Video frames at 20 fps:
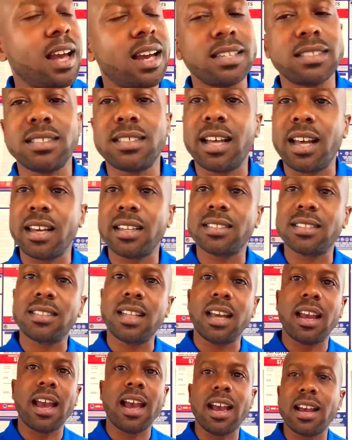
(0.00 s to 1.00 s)
hashtag
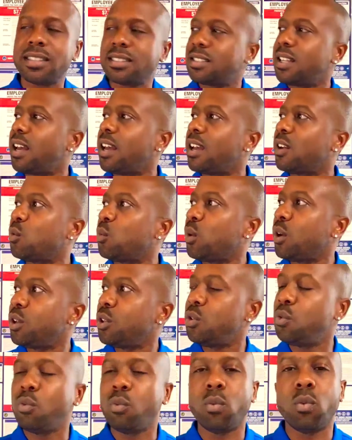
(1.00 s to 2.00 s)
state, hashtag
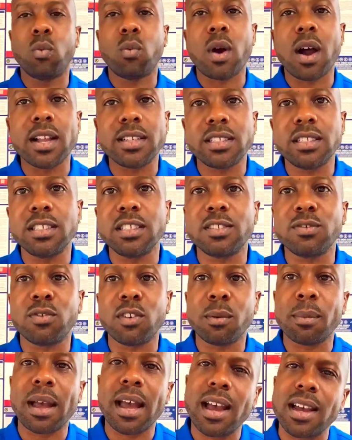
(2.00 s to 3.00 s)
where you watching this
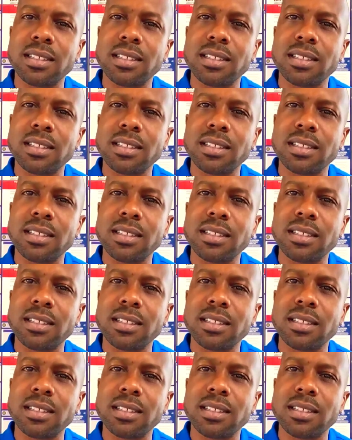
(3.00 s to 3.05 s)
from,